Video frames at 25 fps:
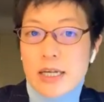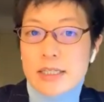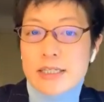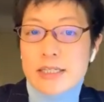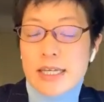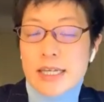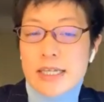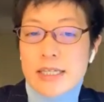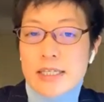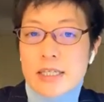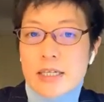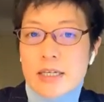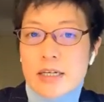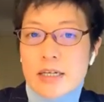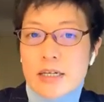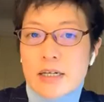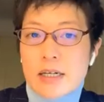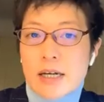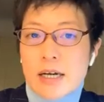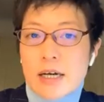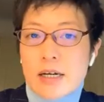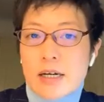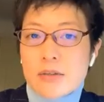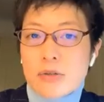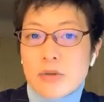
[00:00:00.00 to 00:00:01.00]
data
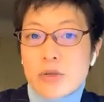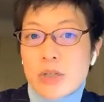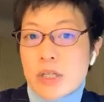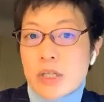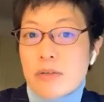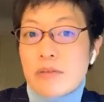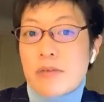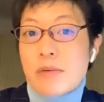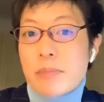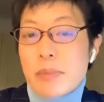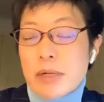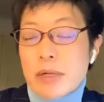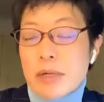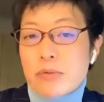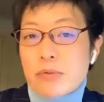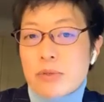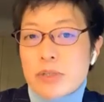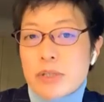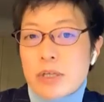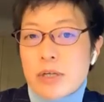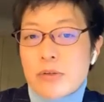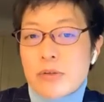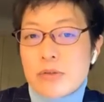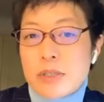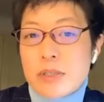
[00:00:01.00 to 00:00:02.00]
to deliver better
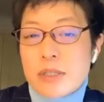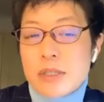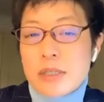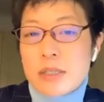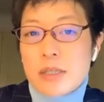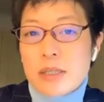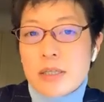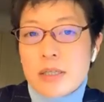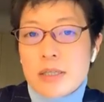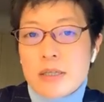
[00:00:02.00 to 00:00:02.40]
results.